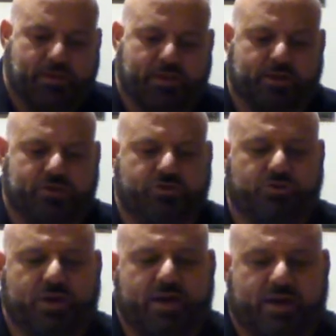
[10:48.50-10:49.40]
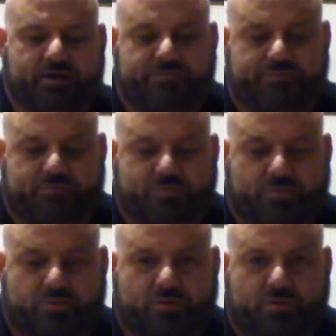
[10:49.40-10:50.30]
and you have
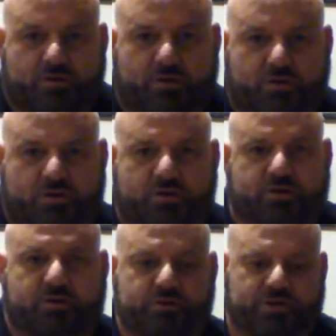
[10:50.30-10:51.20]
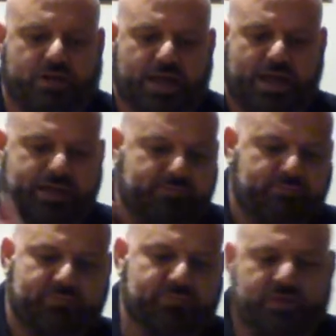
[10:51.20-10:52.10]
a cooker. You light it,
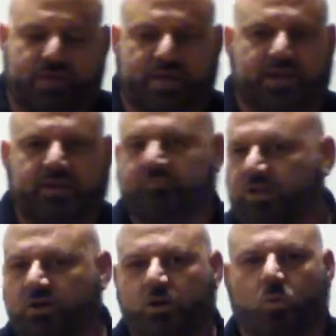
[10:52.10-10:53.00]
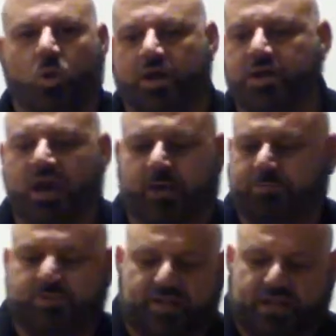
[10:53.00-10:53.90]
and 1 cup.
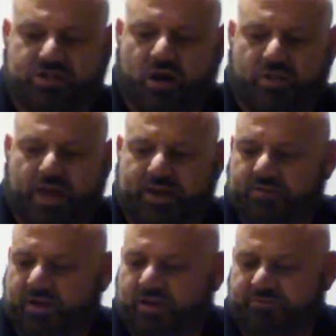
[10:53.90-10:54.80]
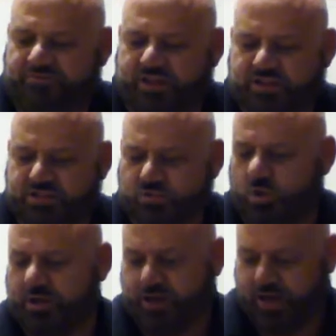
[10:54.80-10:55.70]
That's all that fits, is
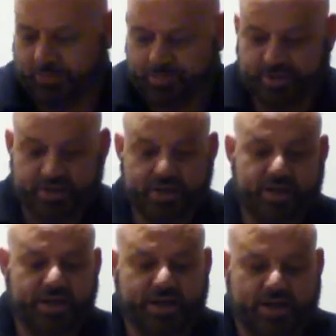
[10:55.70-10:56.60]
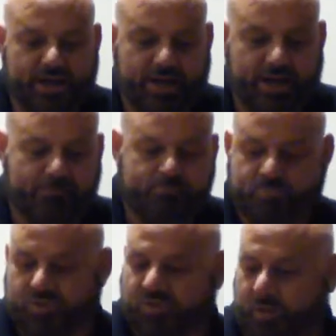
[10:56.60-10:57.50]
1 cup. A
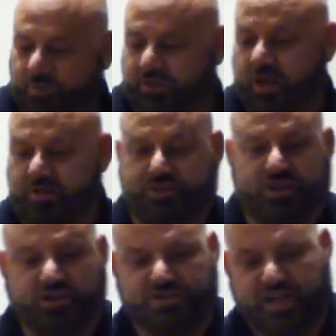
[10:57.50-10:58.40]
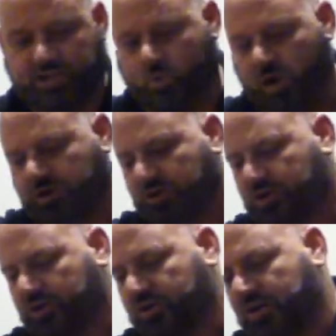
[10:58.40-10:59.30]
couple of the other things. So that's 1
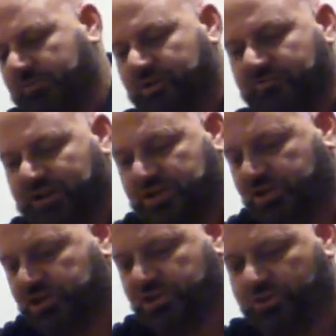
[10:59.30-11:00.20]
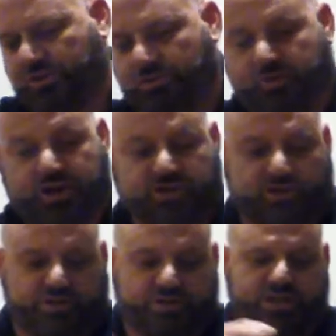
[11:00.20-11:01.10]
cooker. I'm going to eventually show you 3
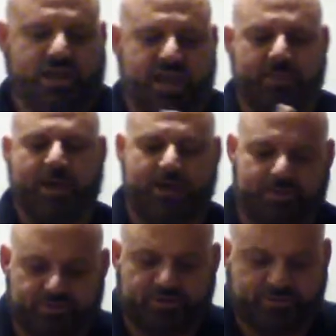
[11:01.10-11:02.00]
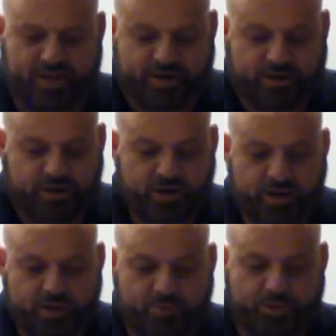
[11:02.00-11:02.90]
cookers that came out of this container.
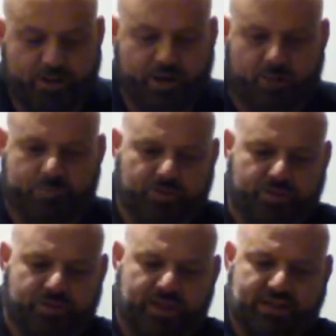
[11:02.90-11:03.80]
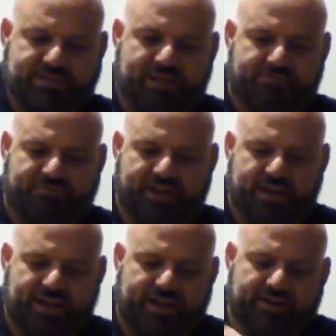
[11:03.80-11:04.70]
But a couple of the things that fit
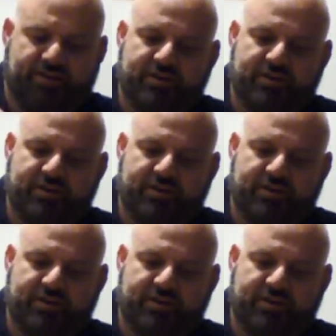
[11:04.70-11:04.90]
in here.